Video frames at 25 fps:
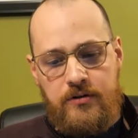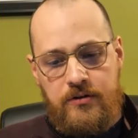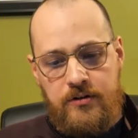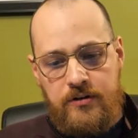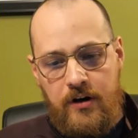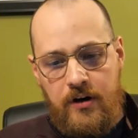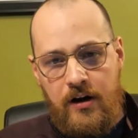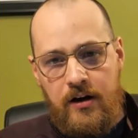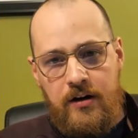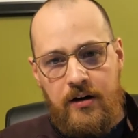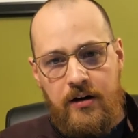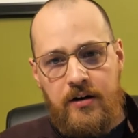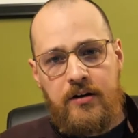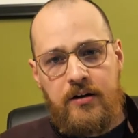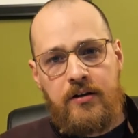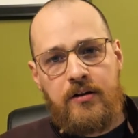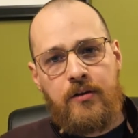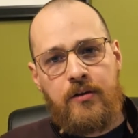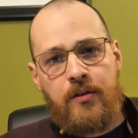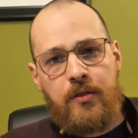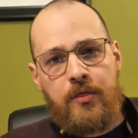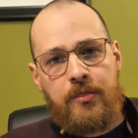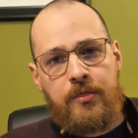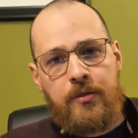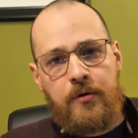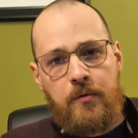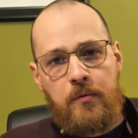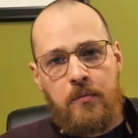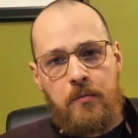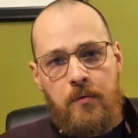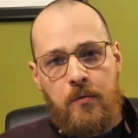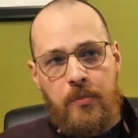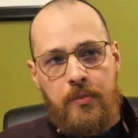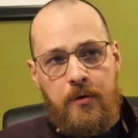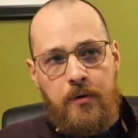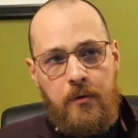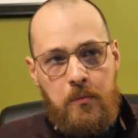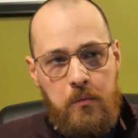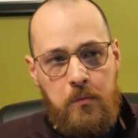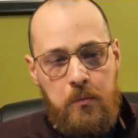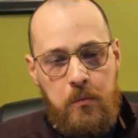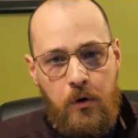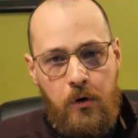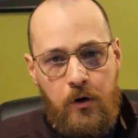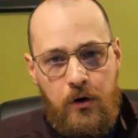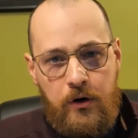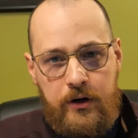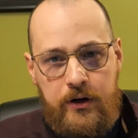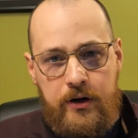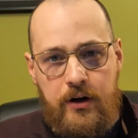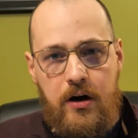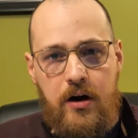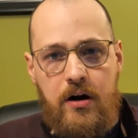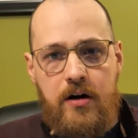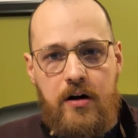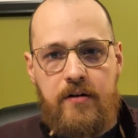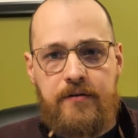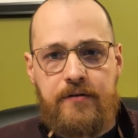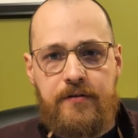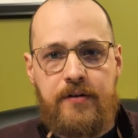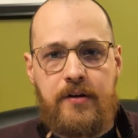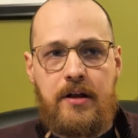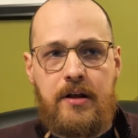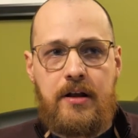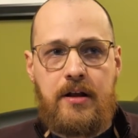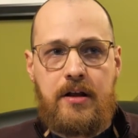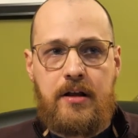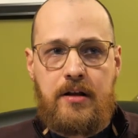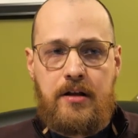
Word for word: done the, the work of